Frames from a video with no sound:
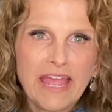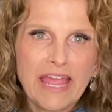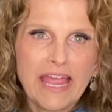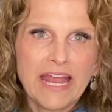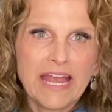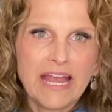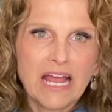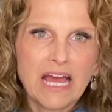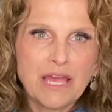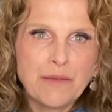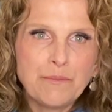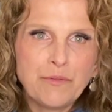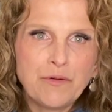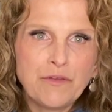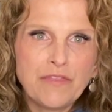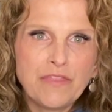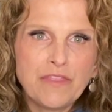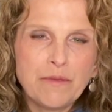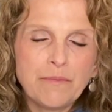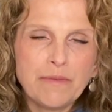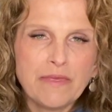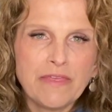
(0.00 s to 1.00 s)
And I
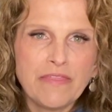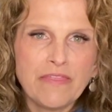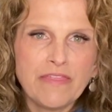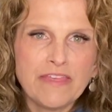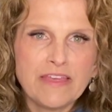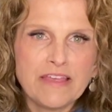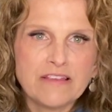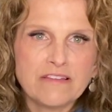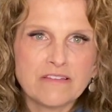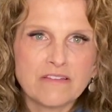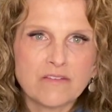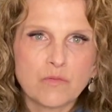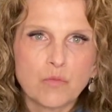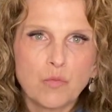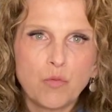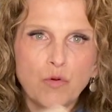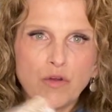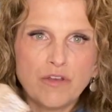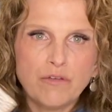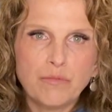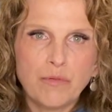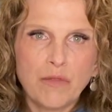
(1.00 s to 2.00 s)
put them in these
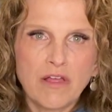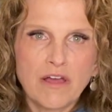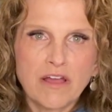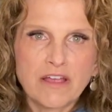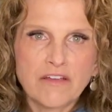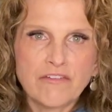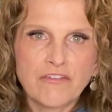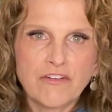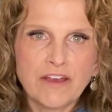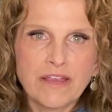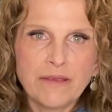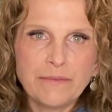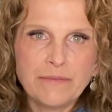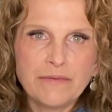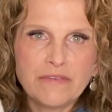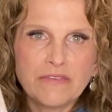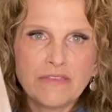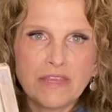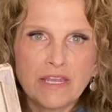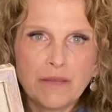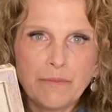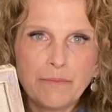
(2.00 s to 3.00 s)
wood block
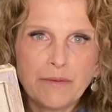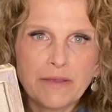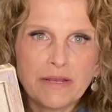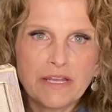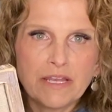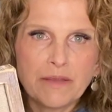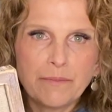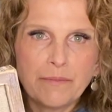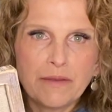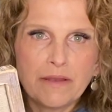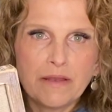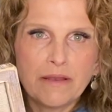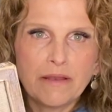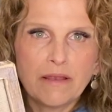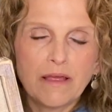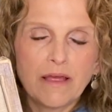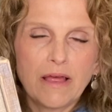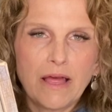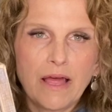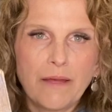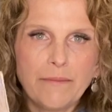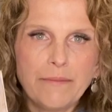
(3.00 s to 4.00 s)
frames that I picked up at
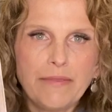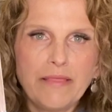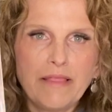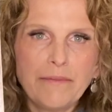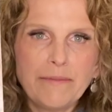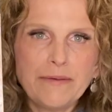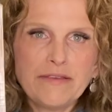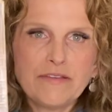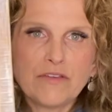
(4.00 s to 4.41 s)
Hobby Lobby.